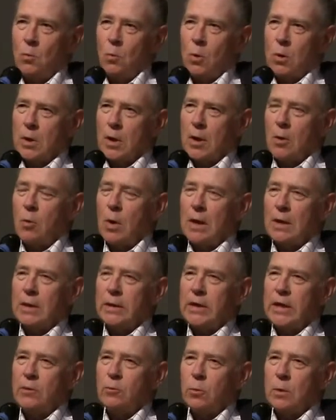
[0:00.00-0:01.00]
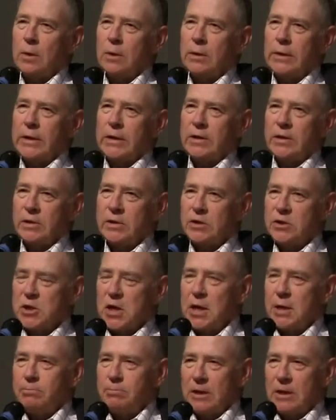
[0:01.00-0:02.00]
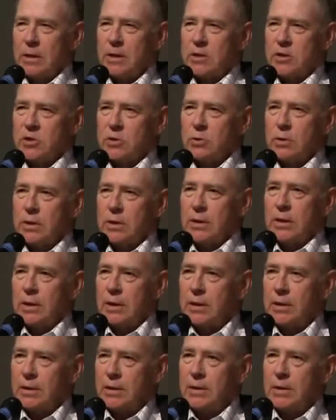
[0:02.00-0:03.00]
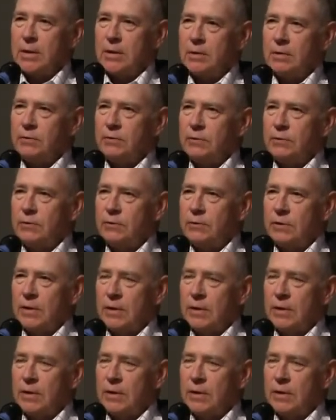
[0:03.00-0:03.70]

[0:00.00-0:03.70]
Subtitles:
water quality really shaped the history of